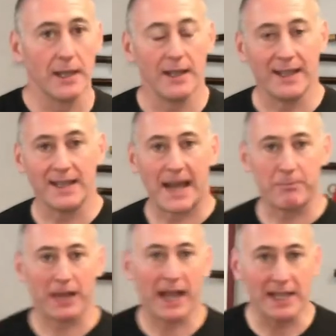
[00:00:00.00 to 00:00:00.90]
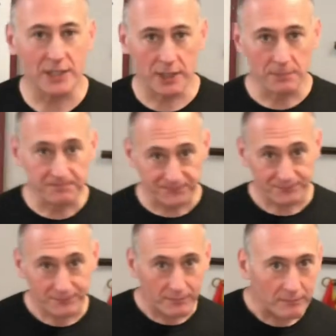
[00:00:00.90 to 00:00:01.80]
In application,
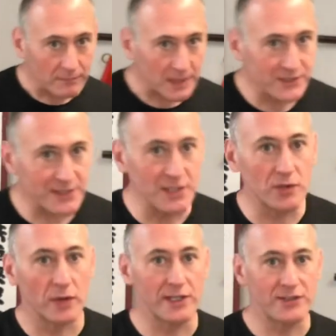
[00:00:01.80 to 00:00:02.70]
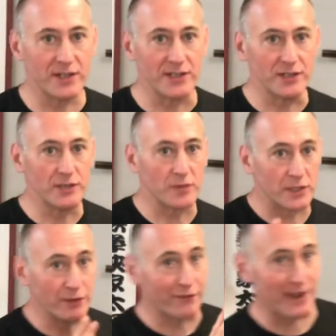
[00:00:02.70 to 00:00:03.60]
Xin choi is used when you're
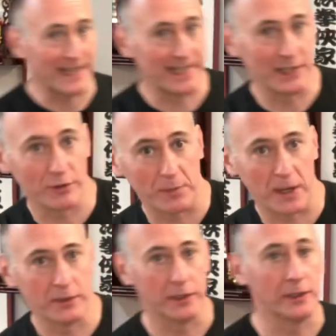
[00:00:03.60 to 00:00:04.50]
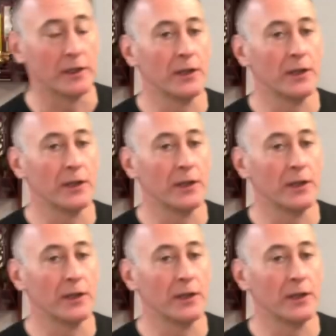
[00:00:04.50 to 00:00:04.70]
flanking your opponent.